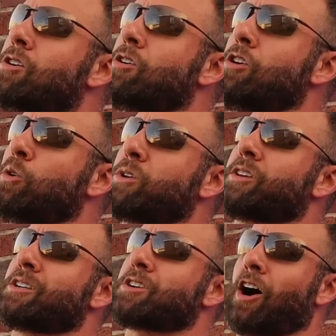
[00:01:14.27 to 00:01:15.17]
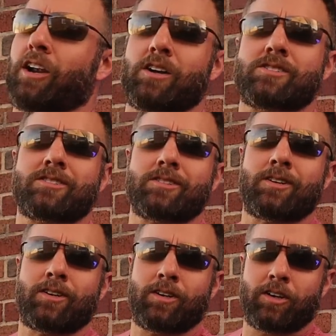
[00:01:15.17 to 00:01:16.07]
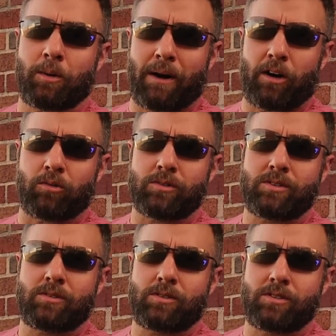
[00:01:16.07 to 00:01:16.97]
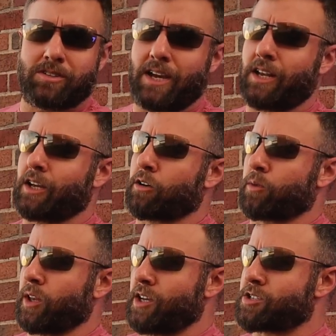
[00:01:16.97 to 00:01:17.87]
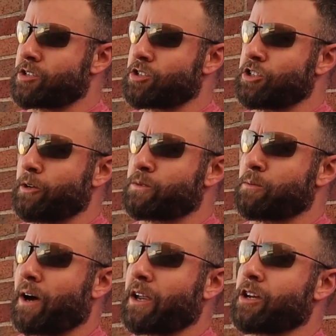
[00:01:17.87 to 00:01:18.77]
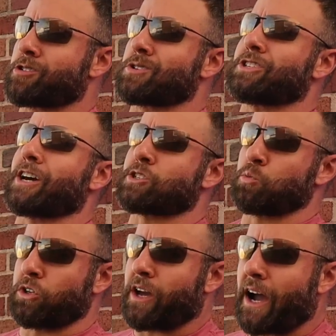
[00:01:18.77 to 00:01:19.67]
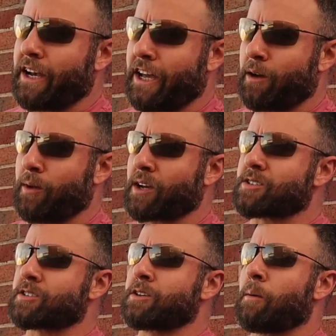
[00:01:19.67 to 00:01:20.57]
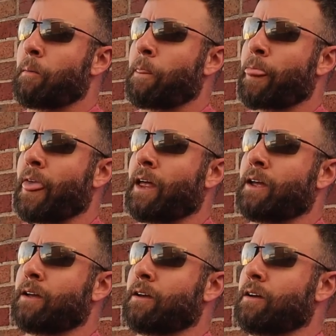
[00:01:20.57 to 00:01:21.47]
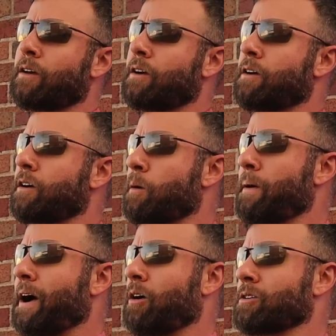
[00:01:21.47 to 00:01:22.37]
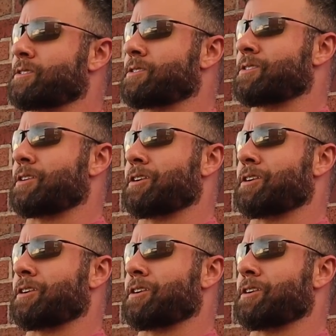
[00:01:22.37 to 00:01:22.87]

You know what they taught us about dating and relationships, about intersexual dynamics, about